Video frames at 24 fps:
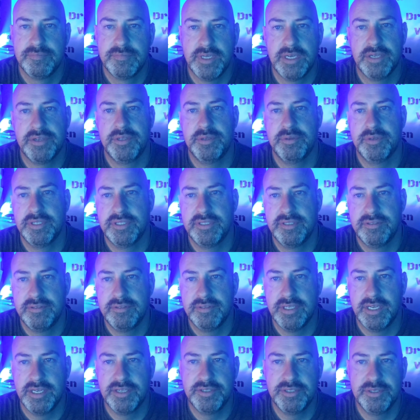I'll do it
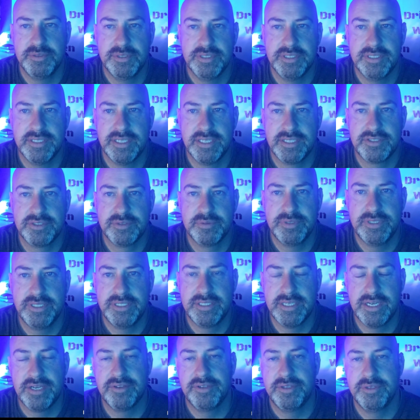next
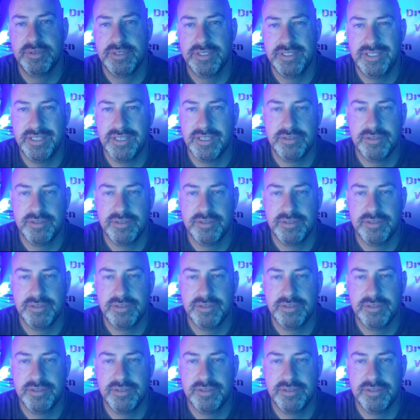week. I'll do it.